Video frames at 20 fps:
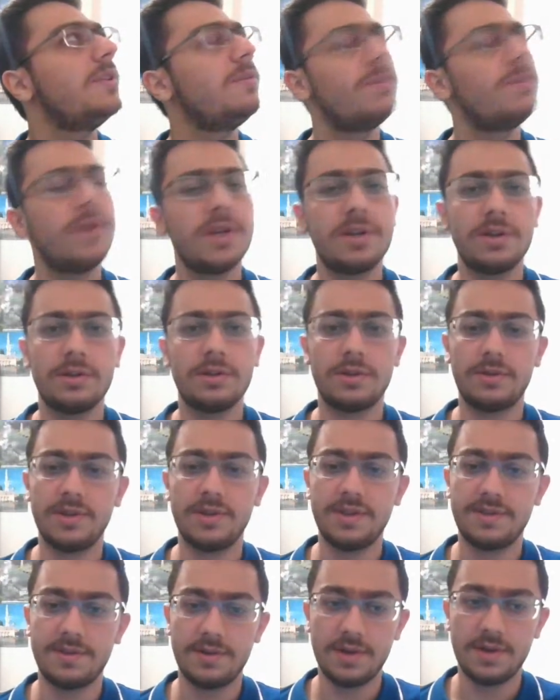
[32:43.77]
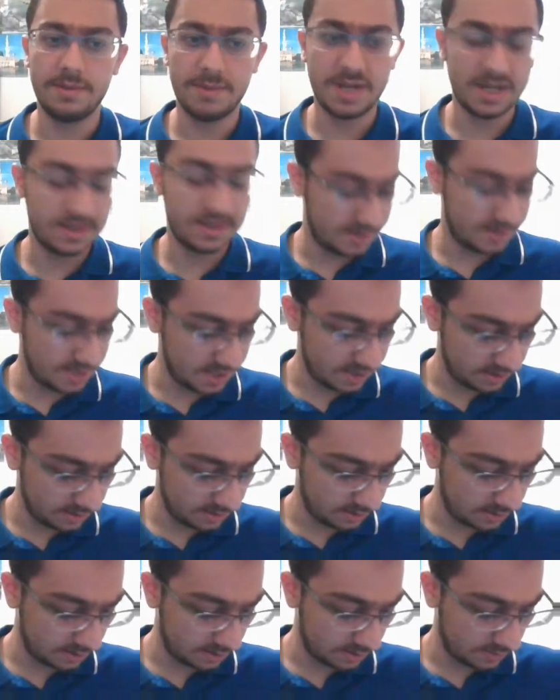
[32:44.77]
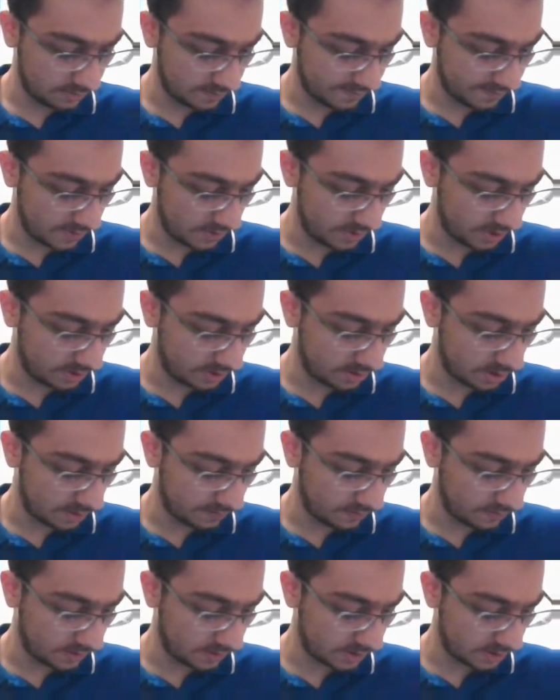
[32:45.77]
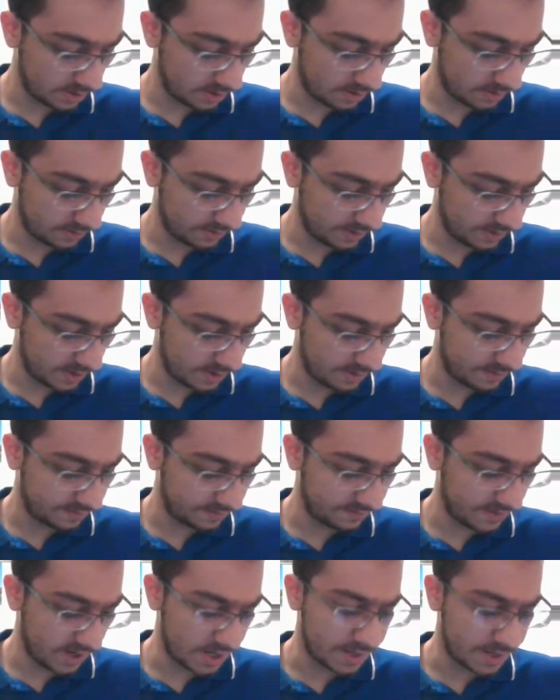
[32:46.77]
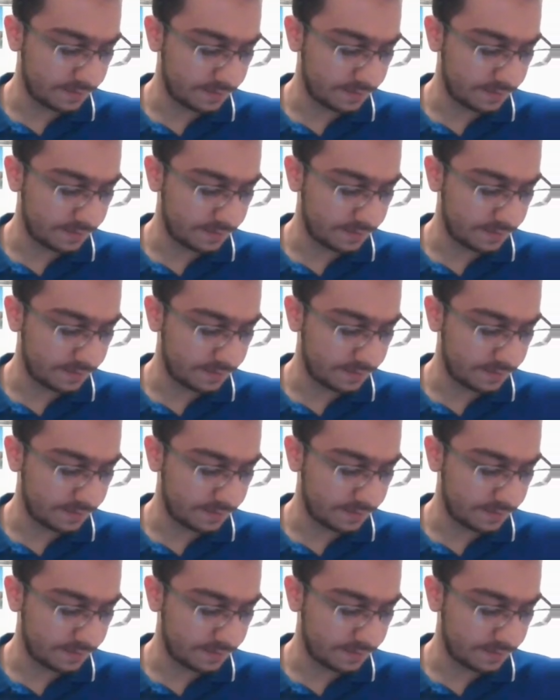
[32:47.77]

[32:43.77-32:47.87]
pretty good, only 30 minutes, and we've already covered all the other 5.